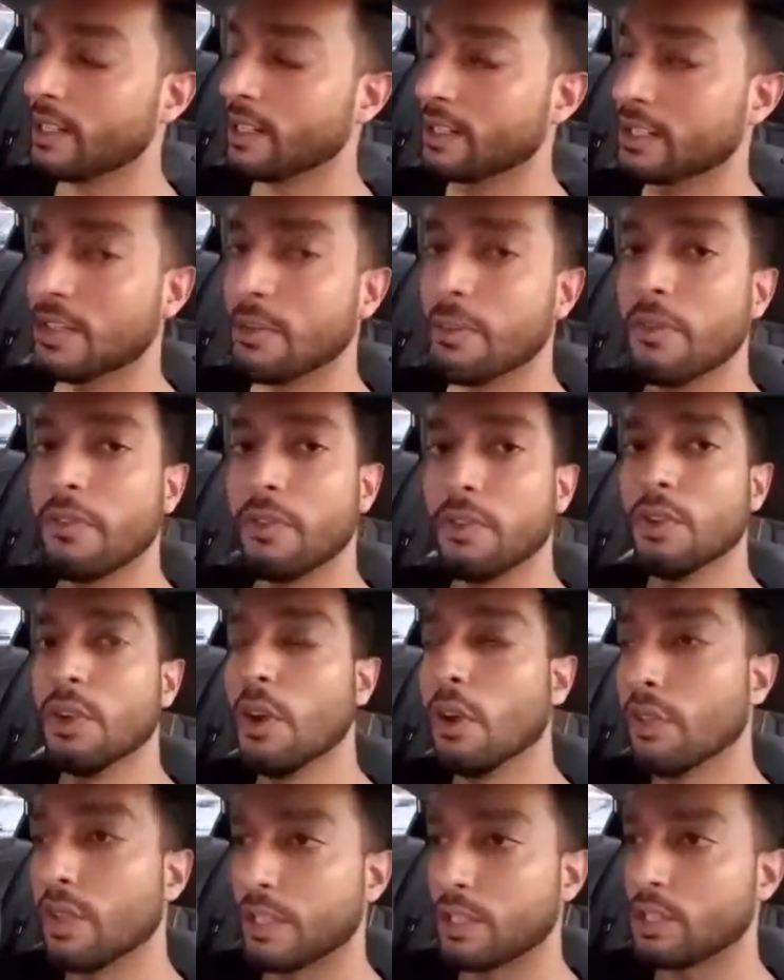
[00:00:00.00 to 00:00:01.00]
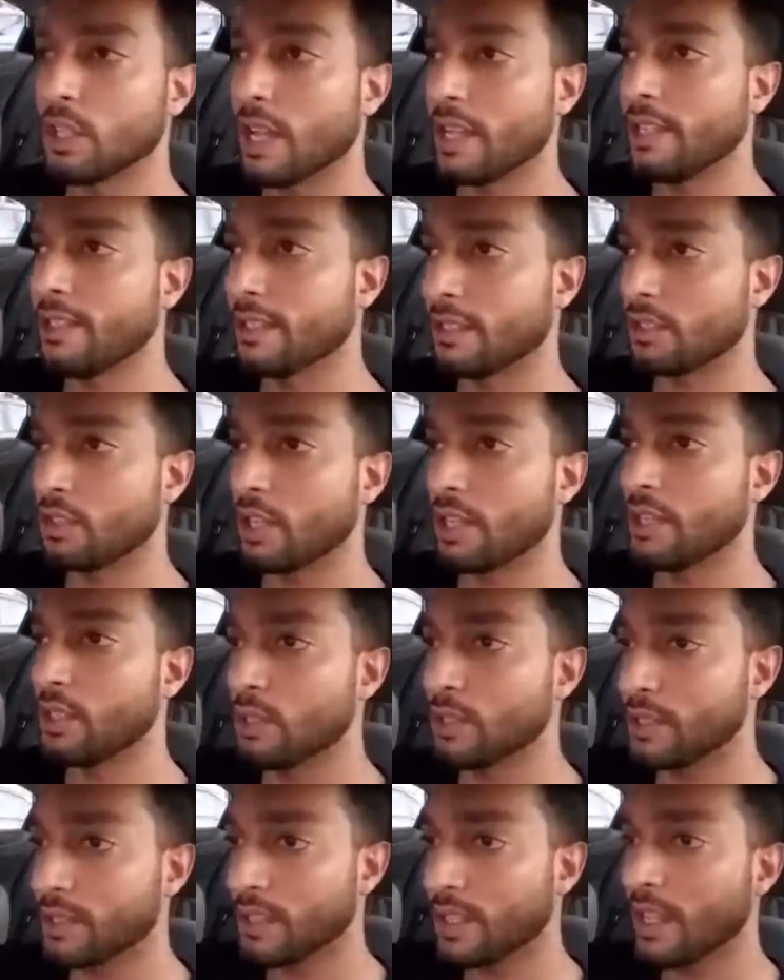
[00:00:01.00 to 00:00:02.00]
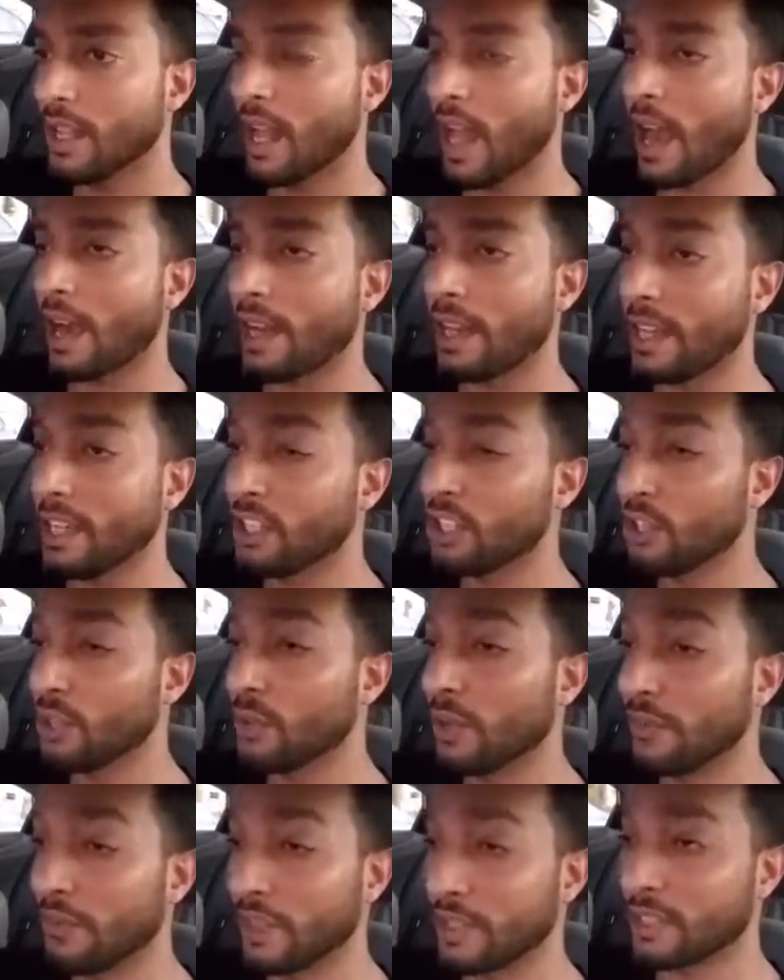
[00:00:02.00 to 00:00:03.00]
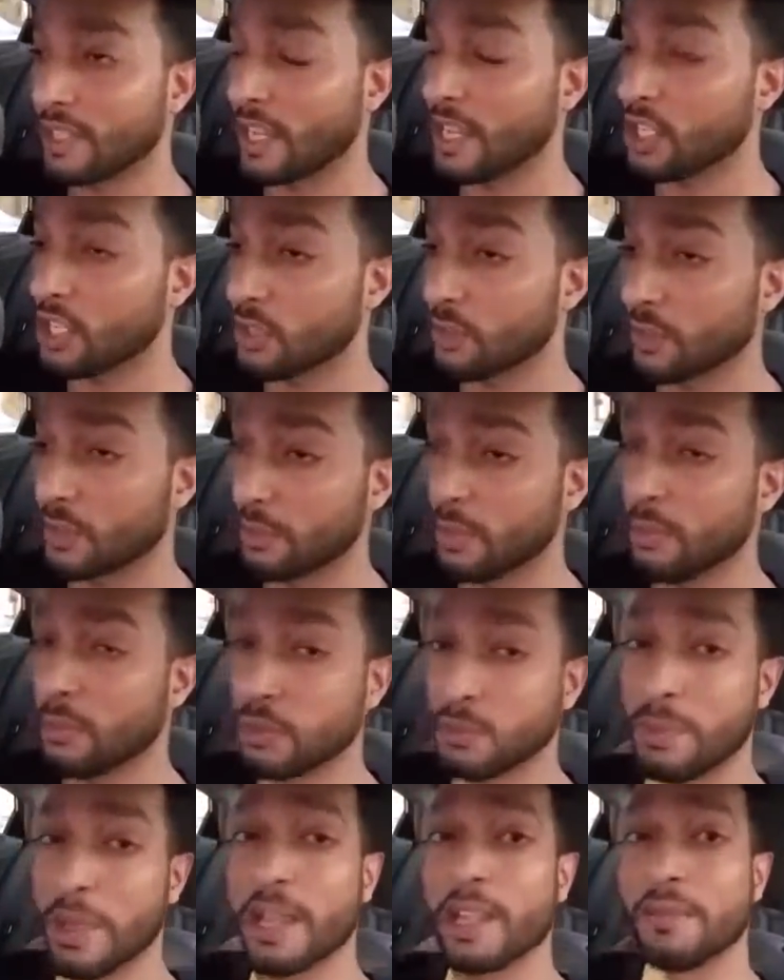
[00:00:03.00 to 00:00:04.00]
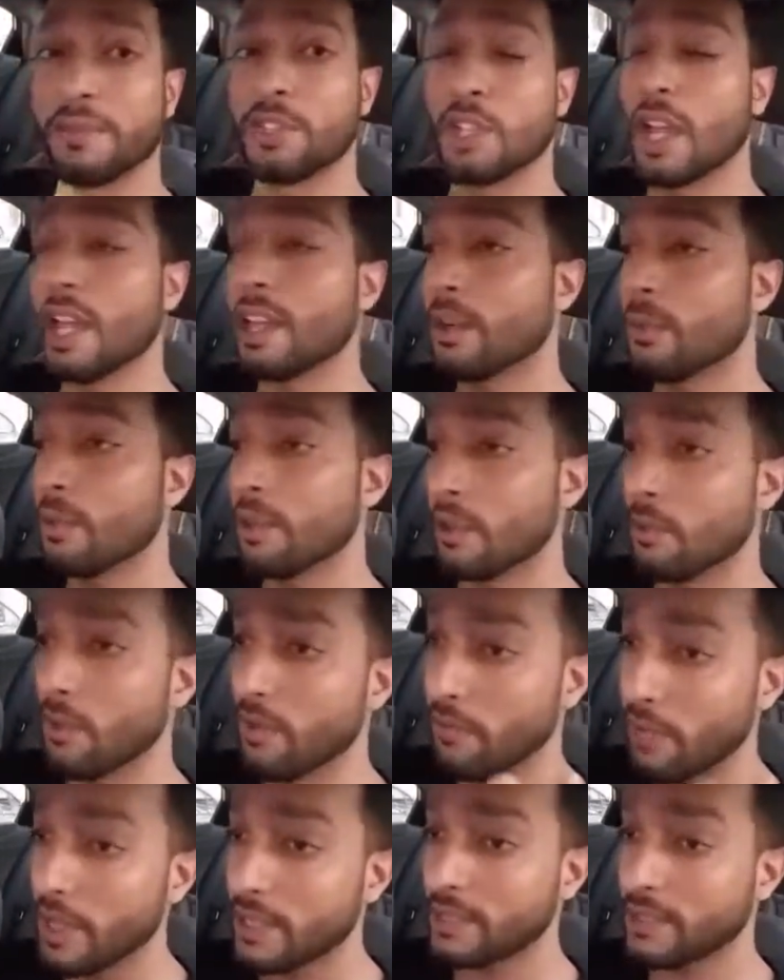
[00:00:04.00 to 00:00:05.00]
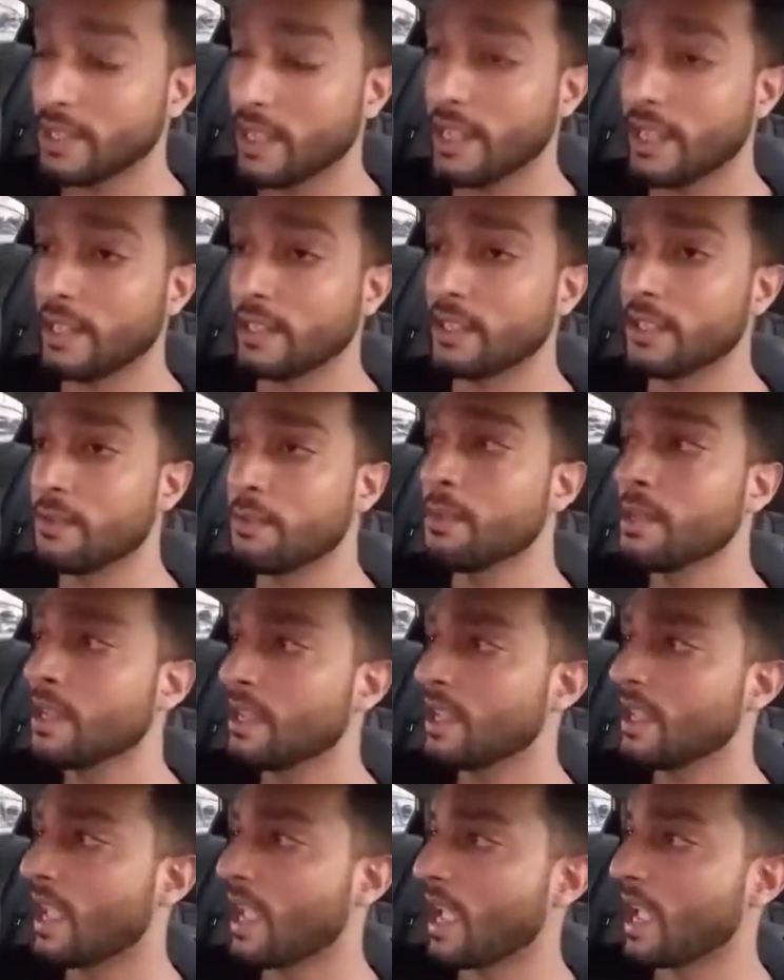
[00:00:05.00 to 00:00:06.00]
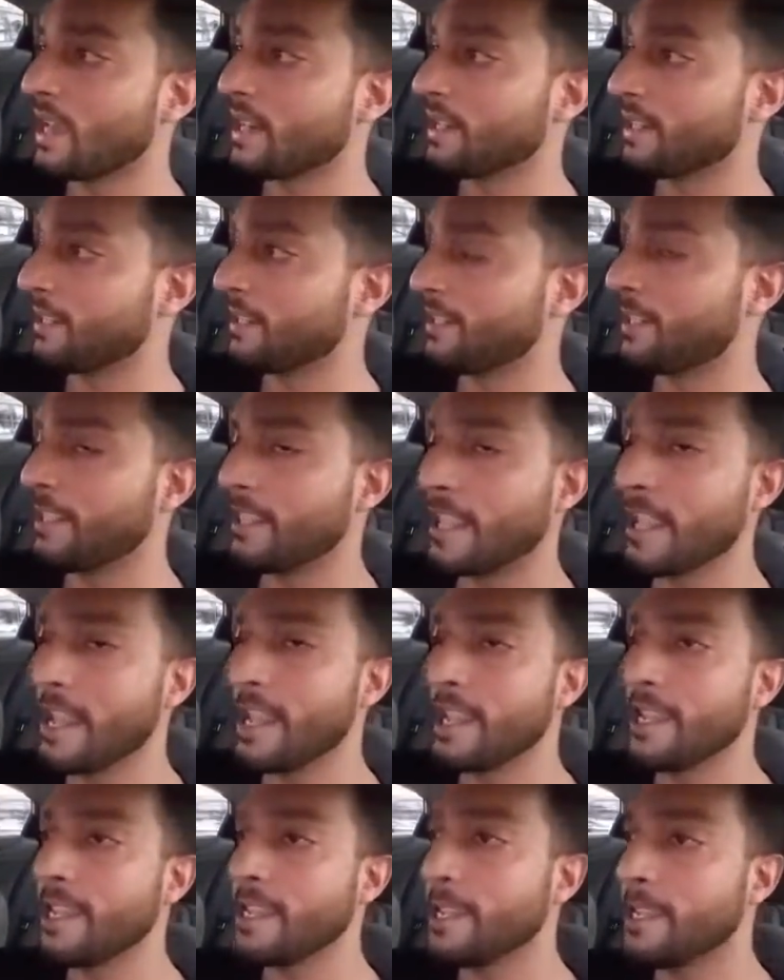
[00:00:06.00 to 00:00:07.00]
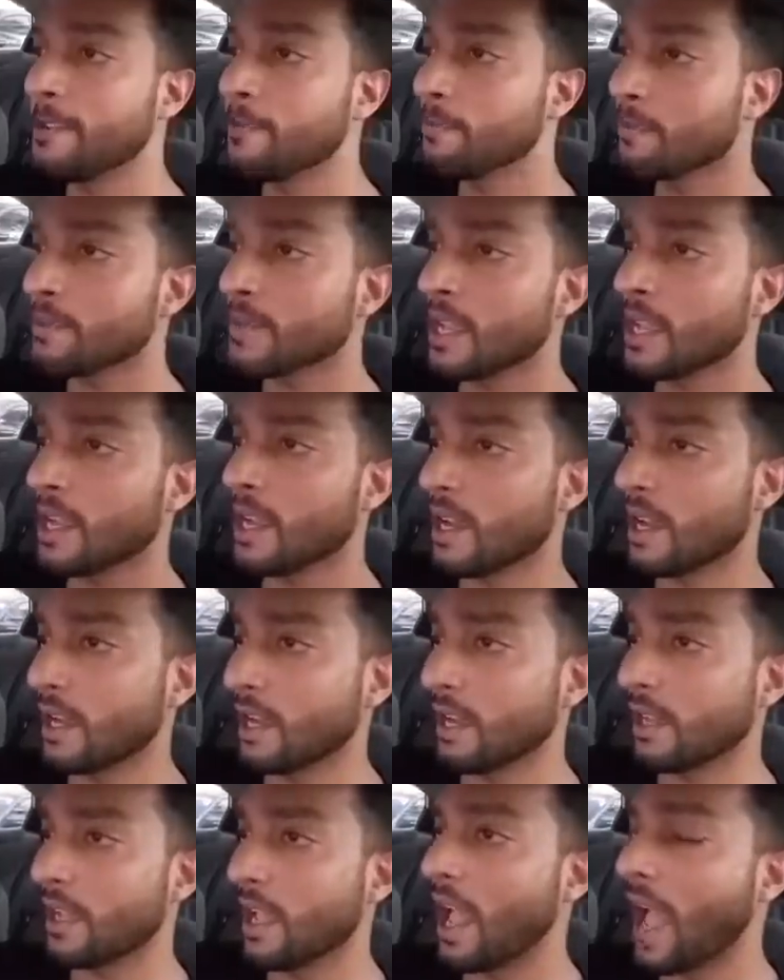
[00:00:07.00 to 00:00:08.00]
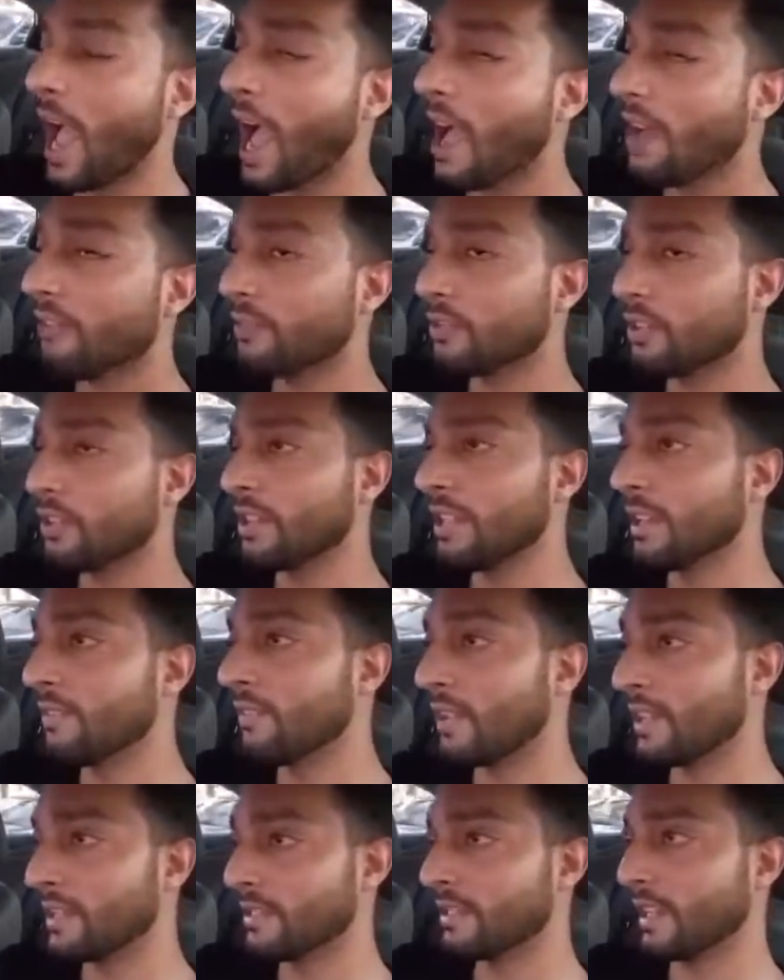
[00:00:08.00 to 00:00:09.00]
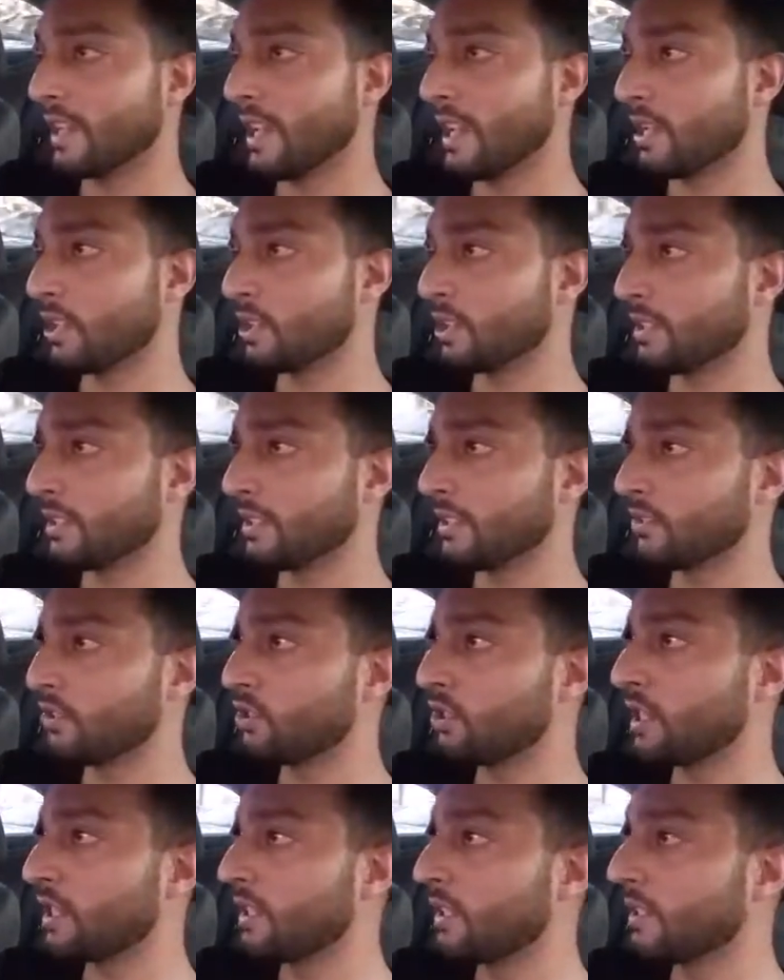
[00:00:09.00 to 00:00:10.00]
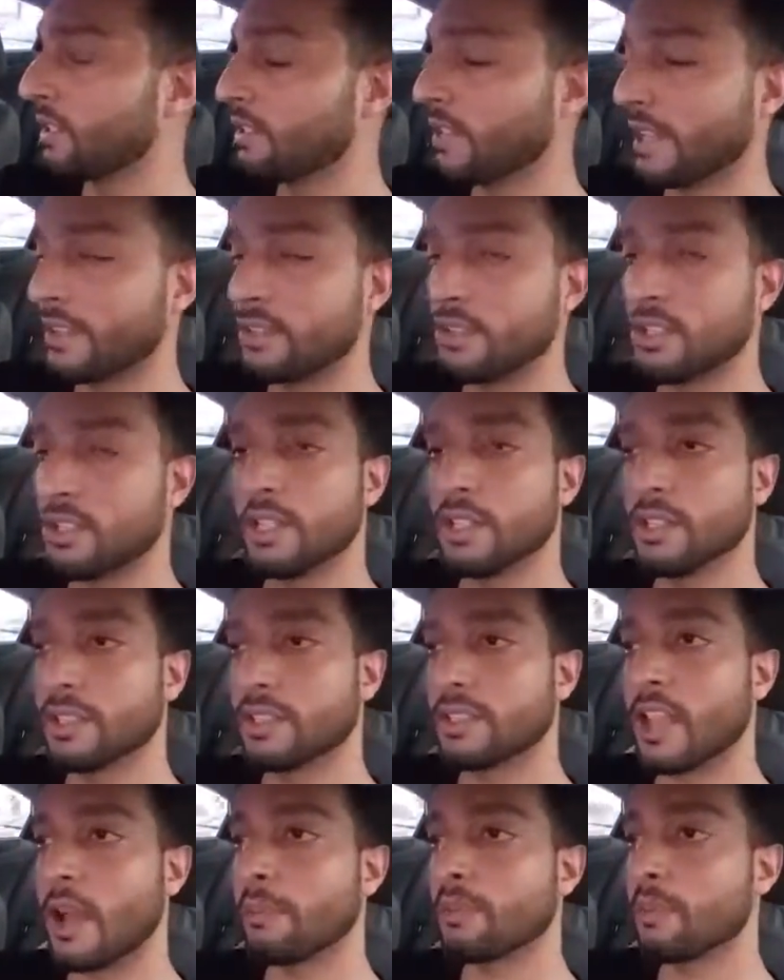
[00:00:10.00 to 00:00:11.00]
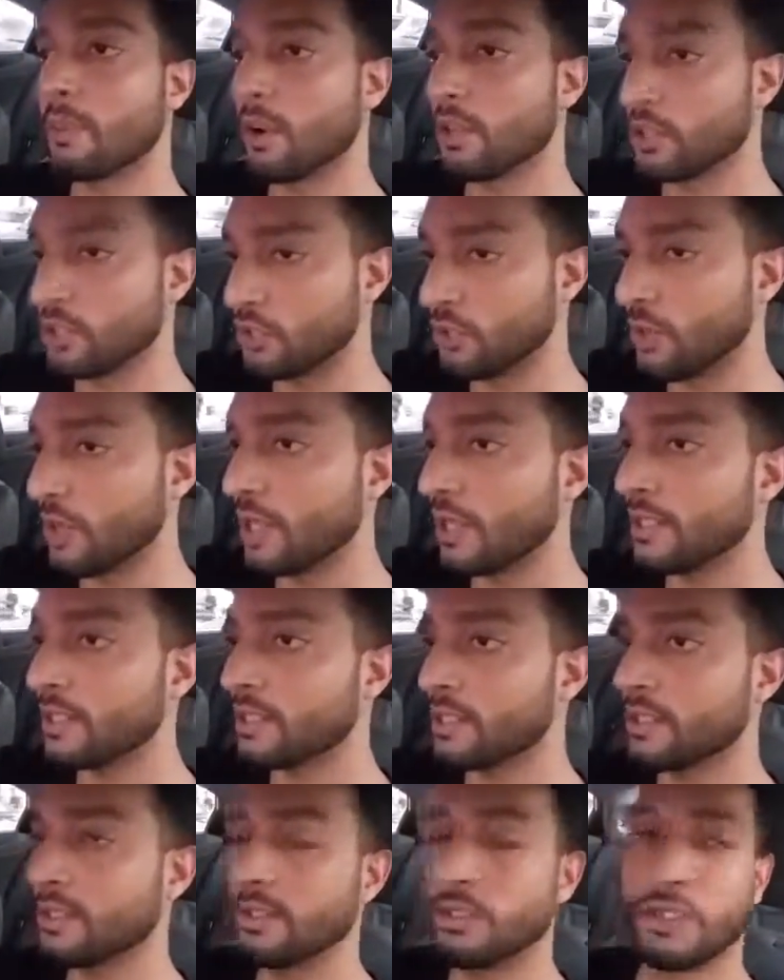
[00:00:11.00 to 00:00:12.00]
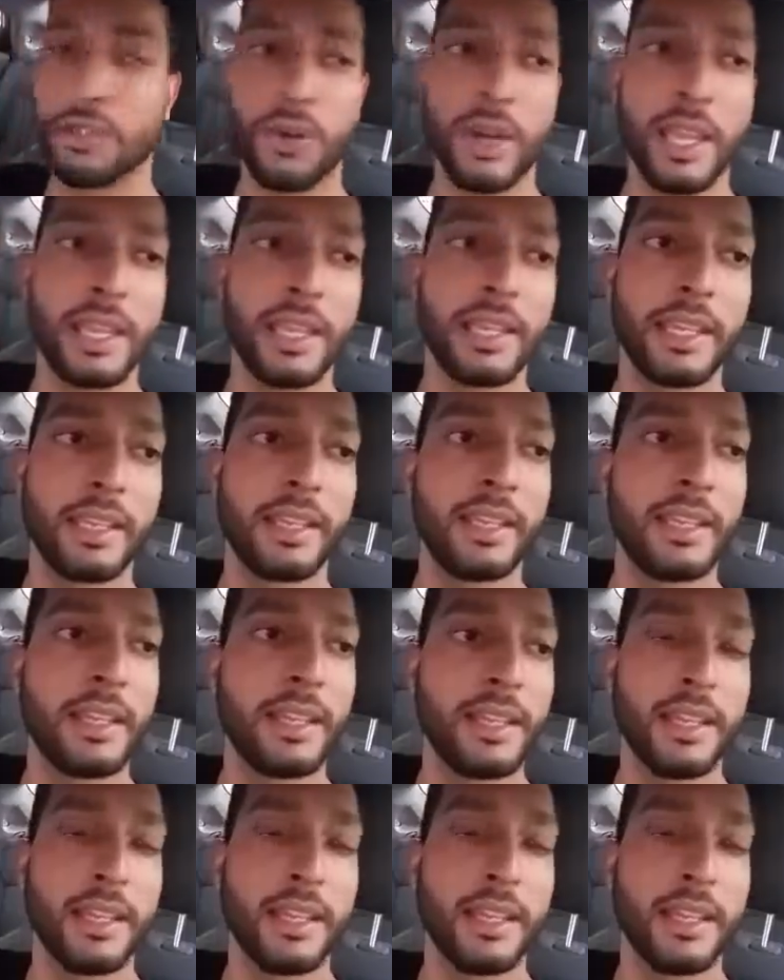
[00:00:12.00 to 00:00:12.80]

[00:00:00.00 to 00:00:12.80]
Because some of you know that Chinese exchanges had an issue, an investigation with the People's Bank of China, where they were investigating them, and they after the investigation, these exchanges stopped margin trading